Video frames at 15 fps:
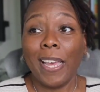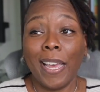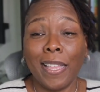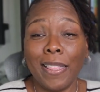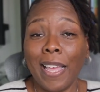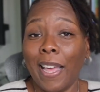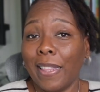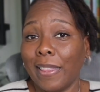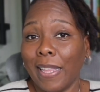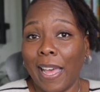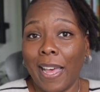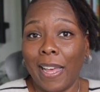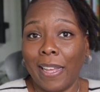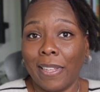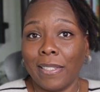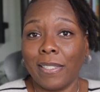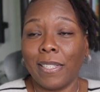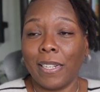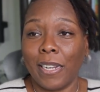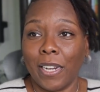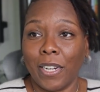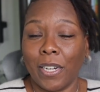And that last
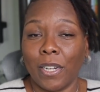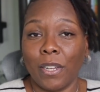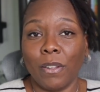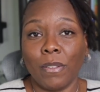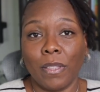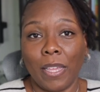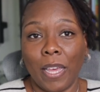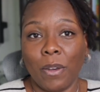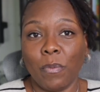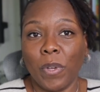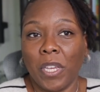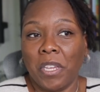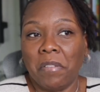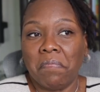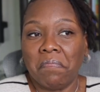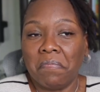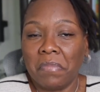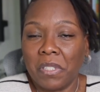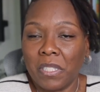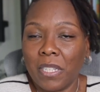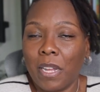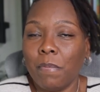scenario that we
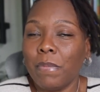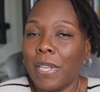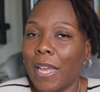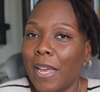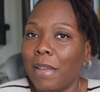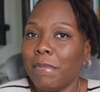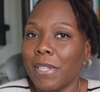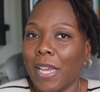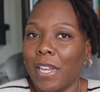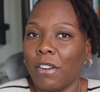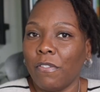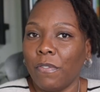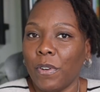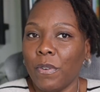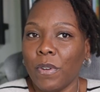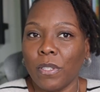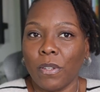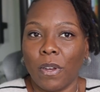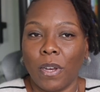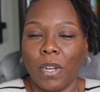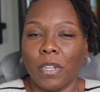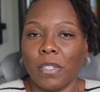sometimes kind of focus
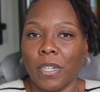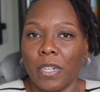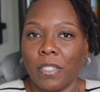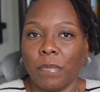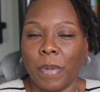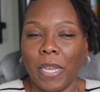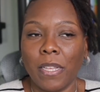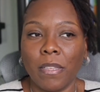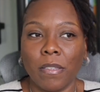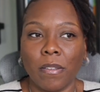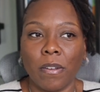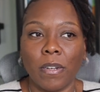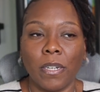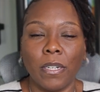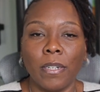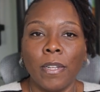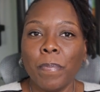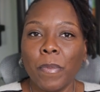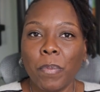on or touch bases on,